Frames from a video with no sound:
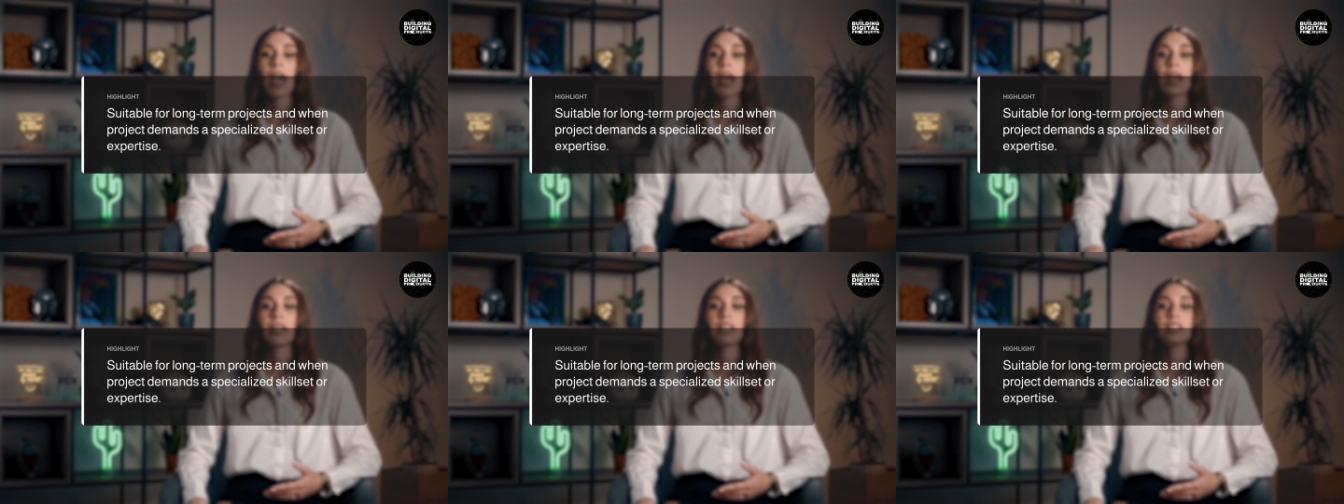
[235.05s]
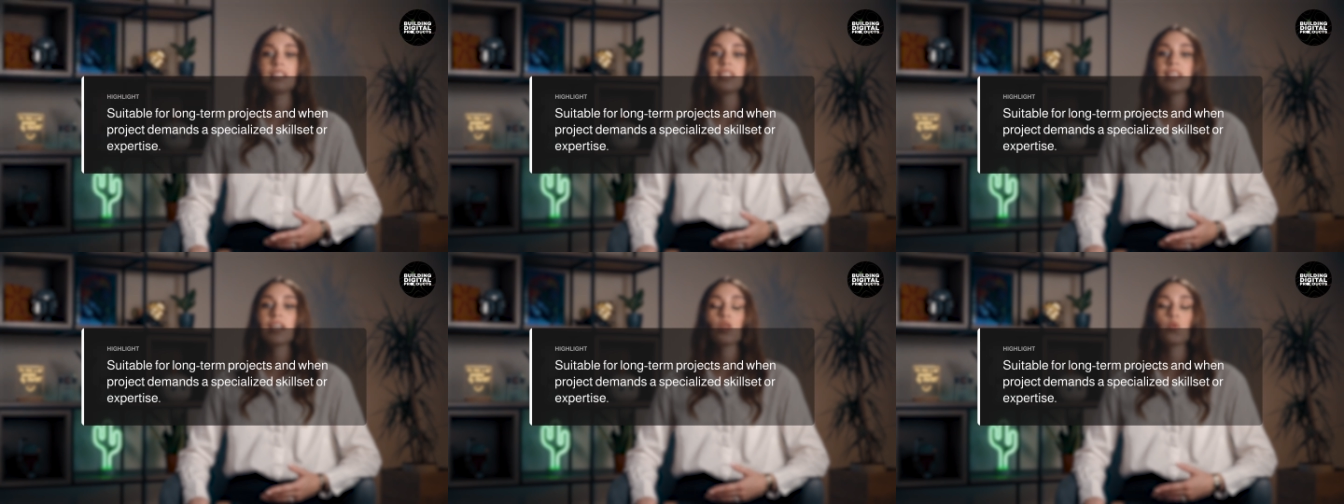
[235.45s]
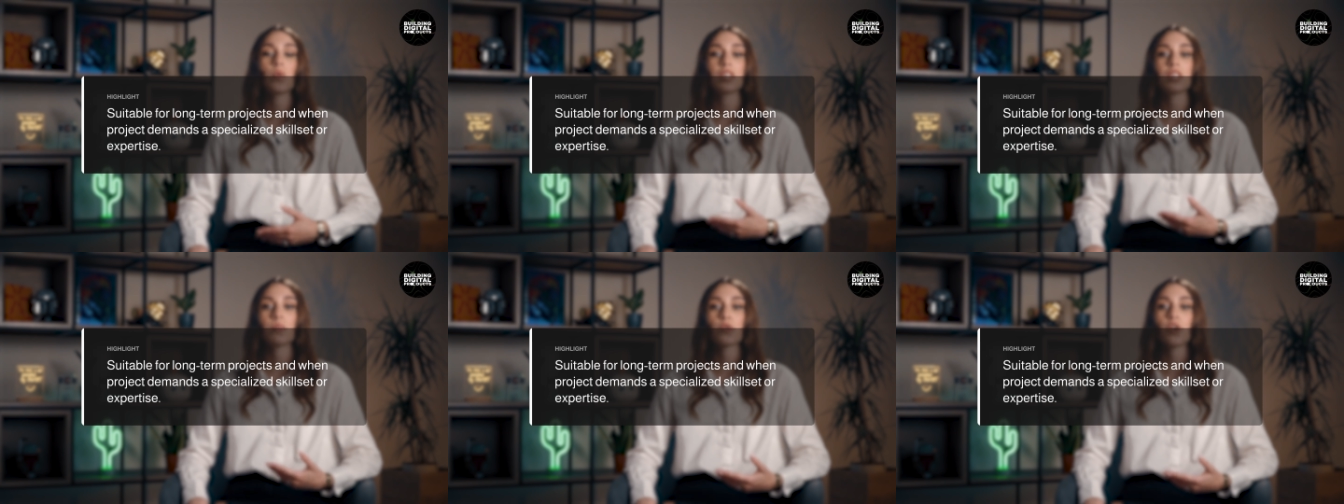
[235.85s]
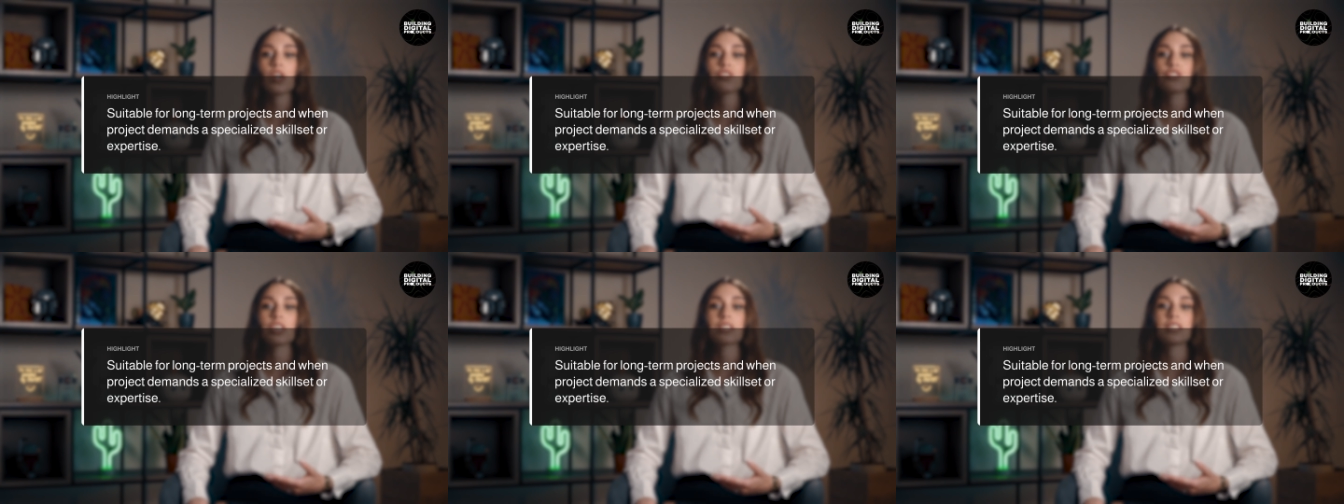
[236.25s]
and ideal when the
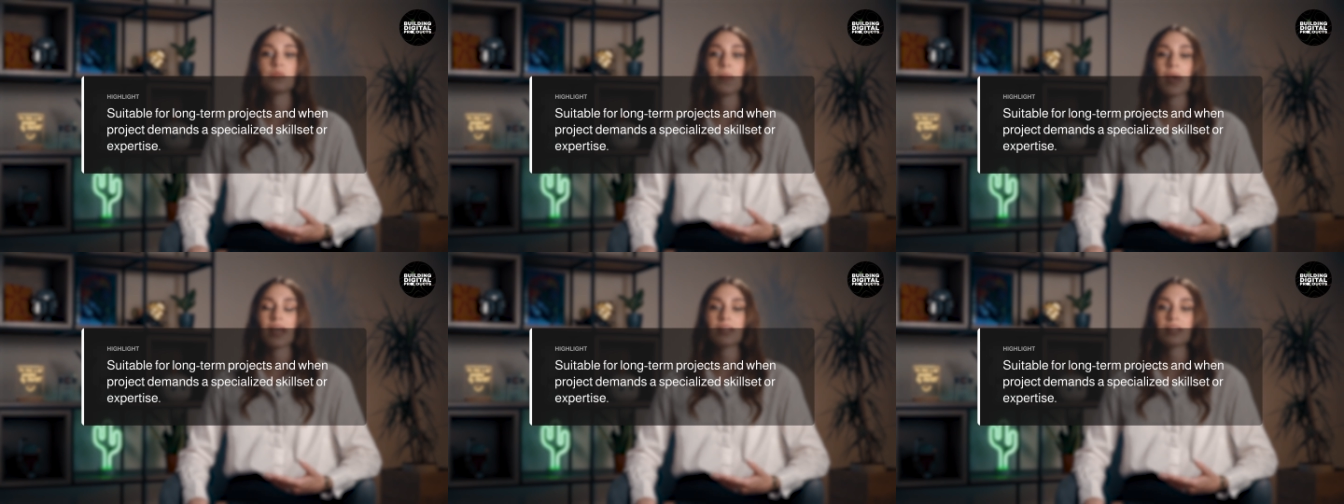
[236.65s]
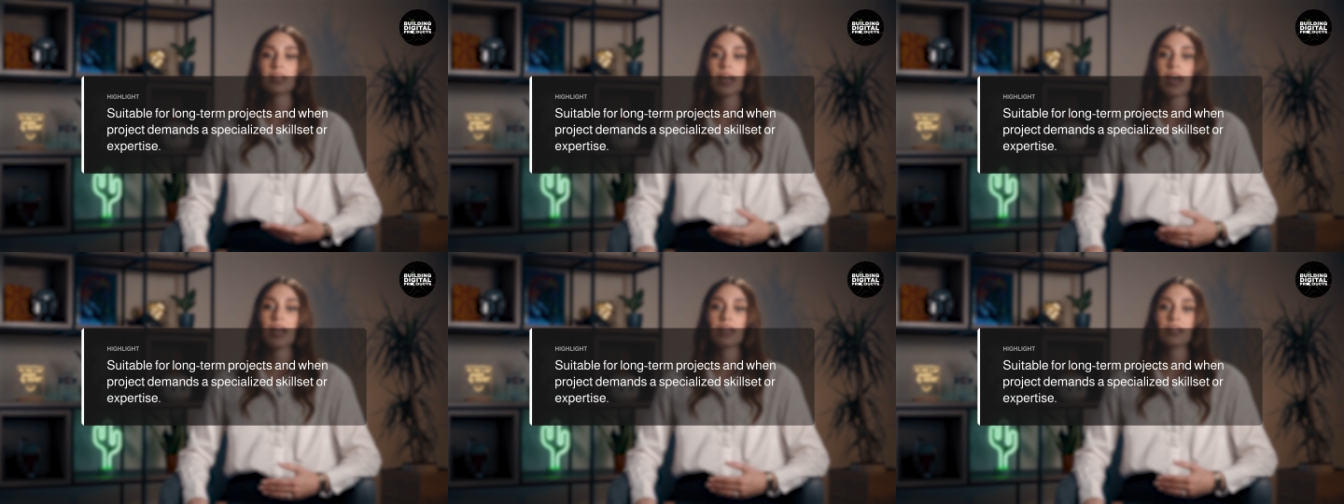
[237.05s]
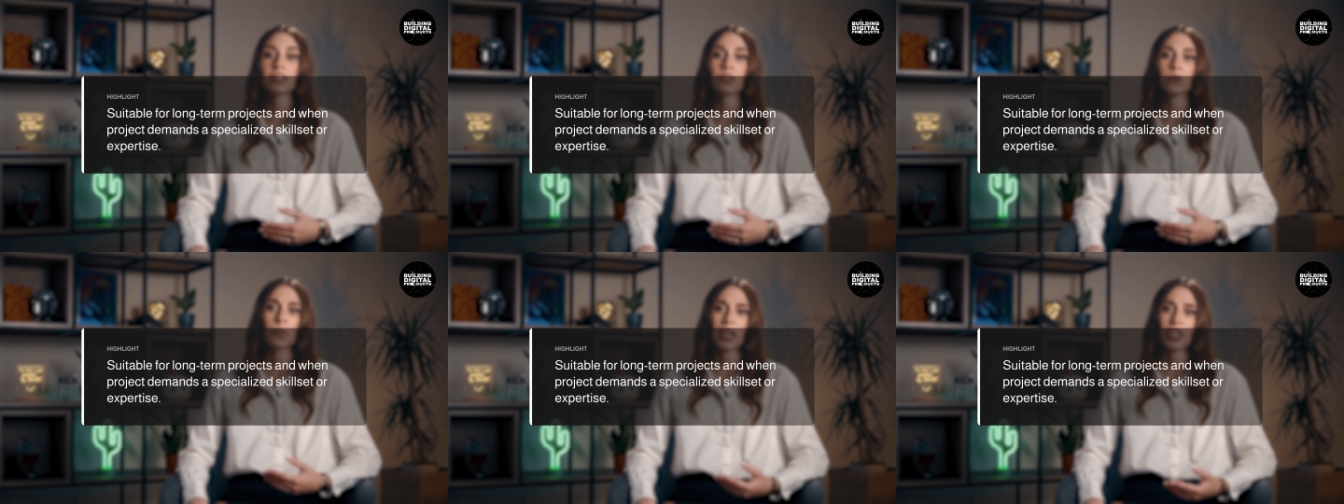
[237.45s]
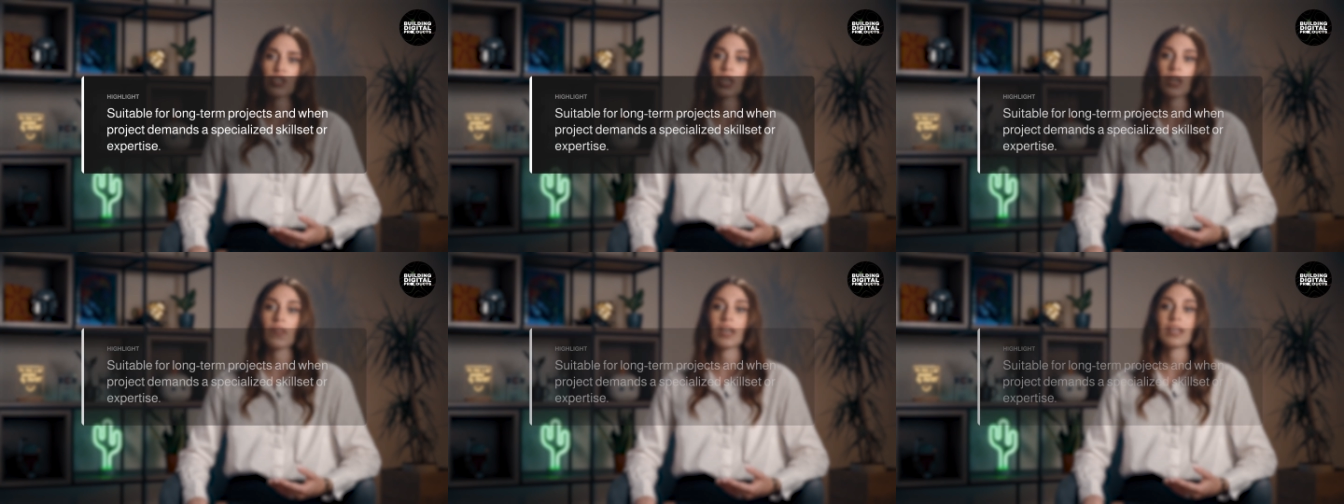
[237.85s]
project demands a
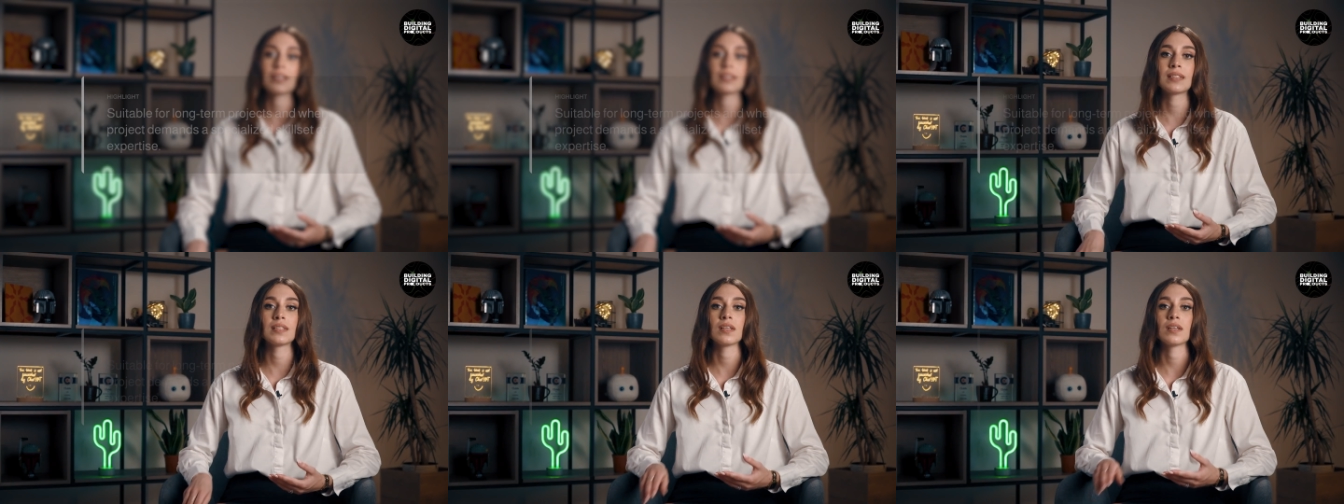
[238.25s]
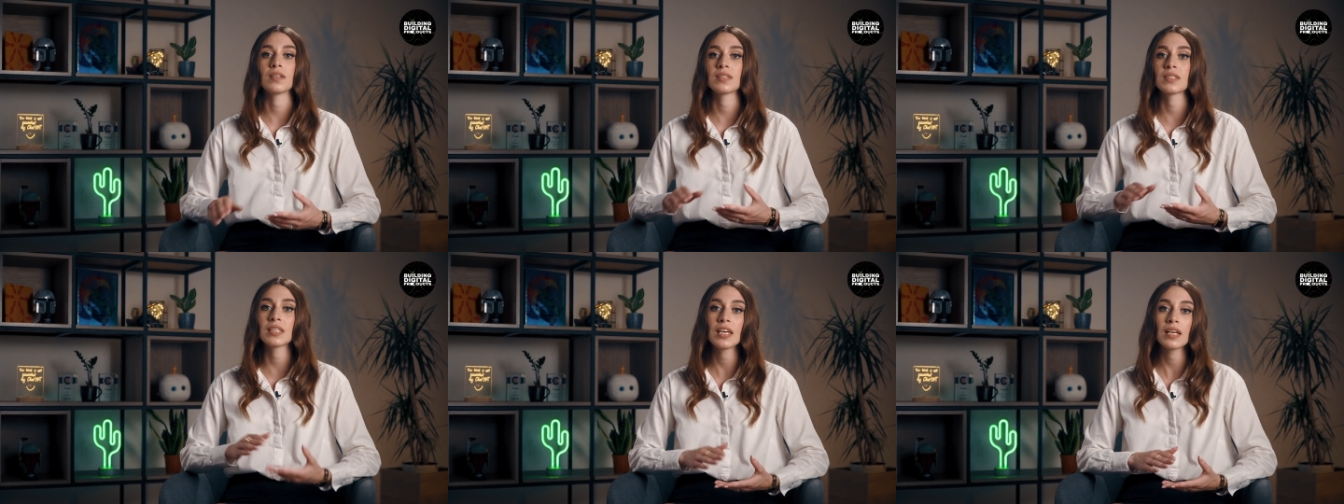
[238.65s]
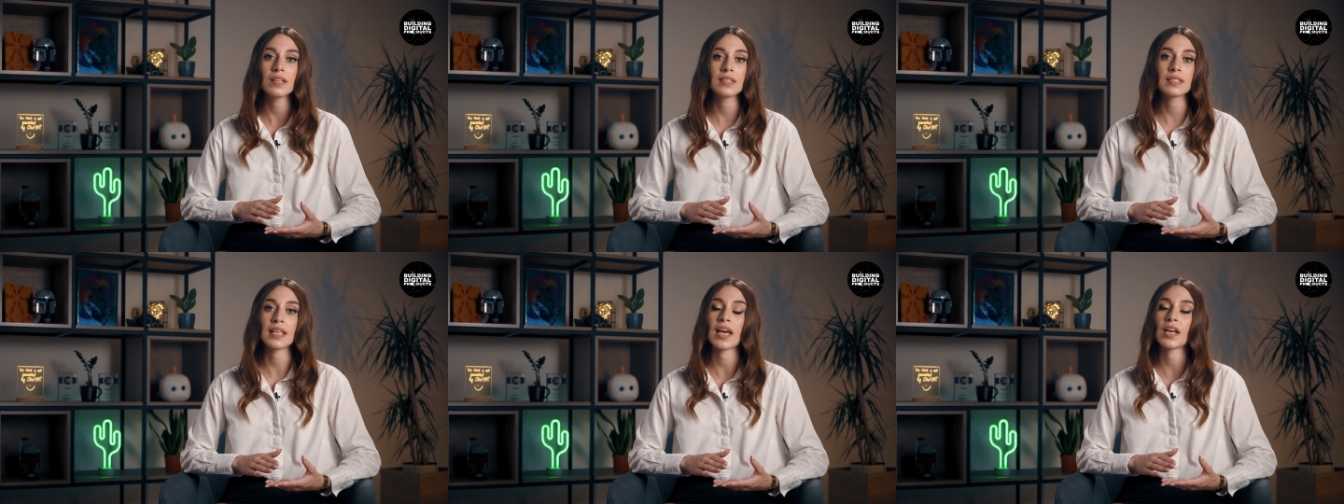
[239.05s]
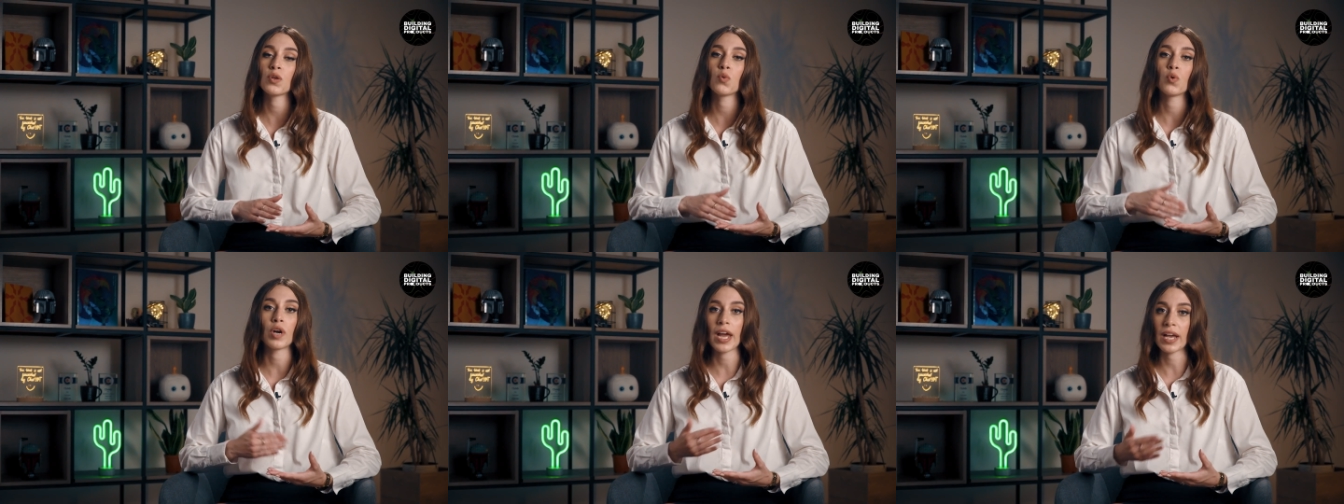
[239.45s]
specialized skill set or